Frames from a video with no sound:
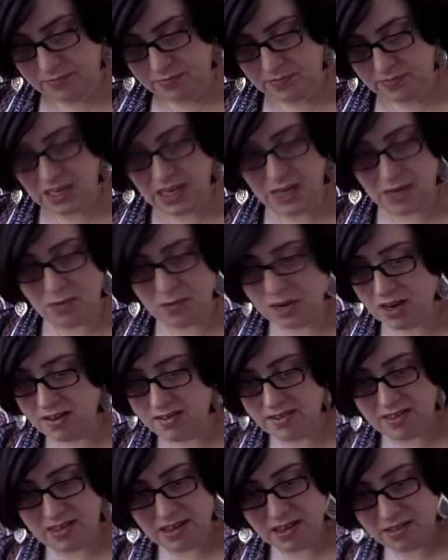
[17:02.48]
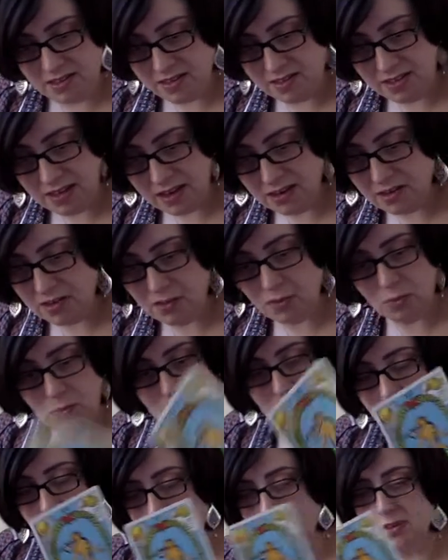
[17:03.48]
Yeah, when I see this under the
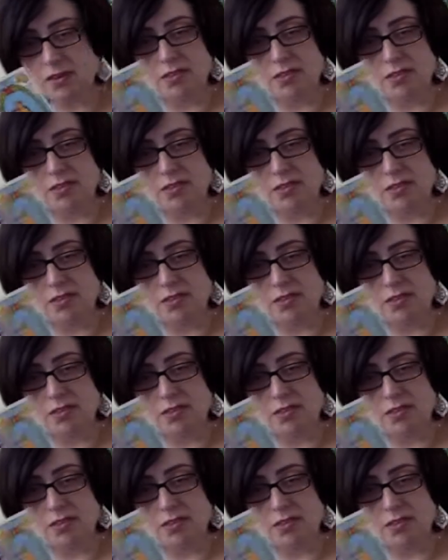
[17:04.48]
world,